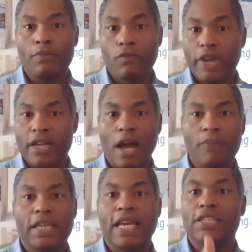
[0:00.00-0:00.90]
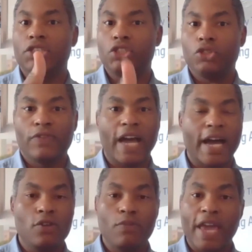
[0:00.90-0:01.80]
rent obligations, you
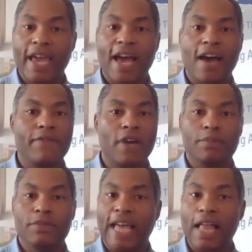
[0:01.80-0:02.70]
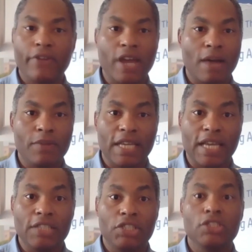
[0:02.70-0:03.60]
may have salary
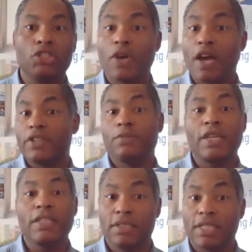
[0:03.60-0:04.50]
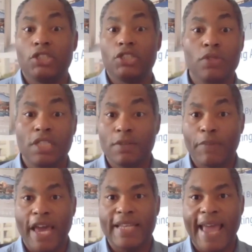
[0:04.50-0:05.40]
obligations, you have expenses that you need to
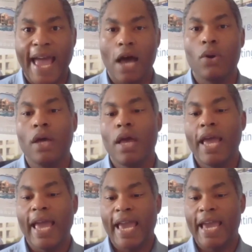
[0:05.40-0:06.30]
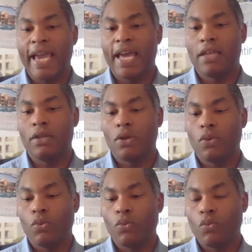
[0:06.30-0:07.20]
pay now. And
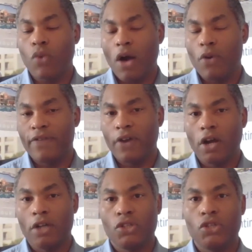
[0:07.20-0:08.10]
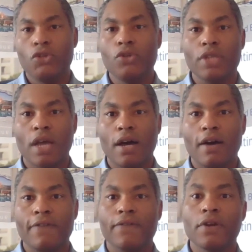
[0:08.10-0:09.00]
while we've heard news
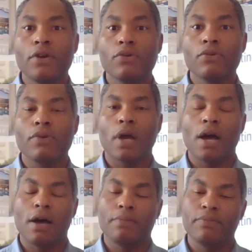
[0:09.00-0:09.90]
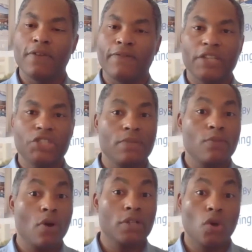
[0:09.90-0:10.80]
of eviction
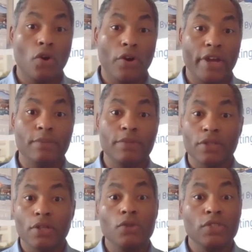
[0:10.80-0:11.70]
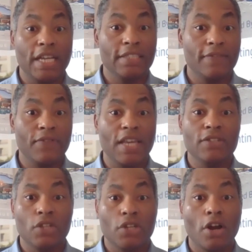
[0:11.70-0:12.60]
moratoriums and those kinds of
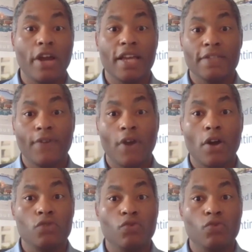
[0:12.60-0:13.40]
things occurring as far as